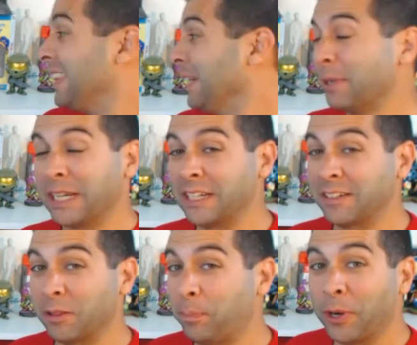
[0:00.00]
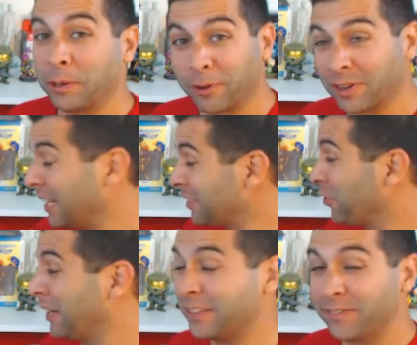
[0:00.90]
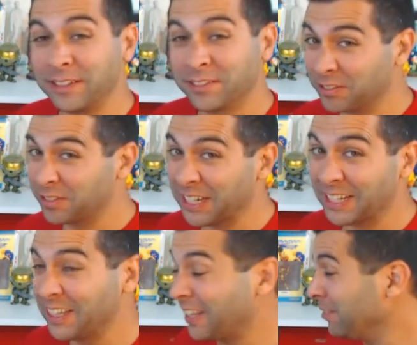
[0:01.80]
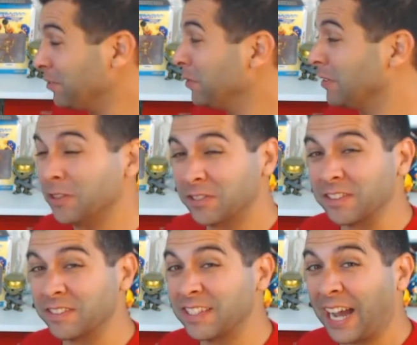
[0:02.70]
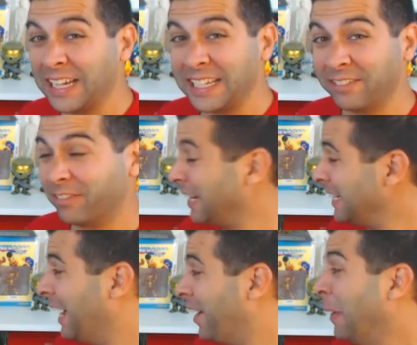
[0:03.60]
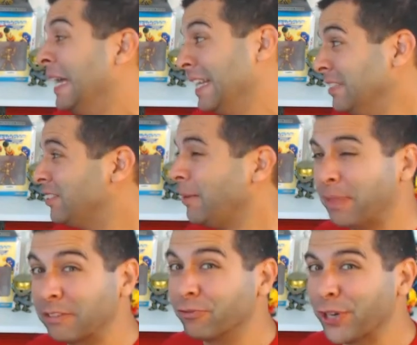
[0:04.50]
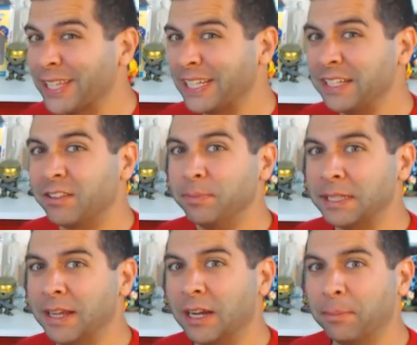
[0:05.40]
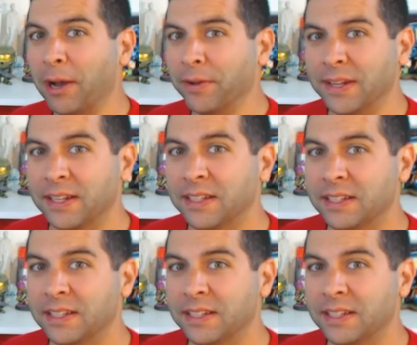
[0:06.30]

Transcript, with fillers: I think we're getting to the point where electronic devices are getting a little too close to Skynet right now, and something really needs to be done about it.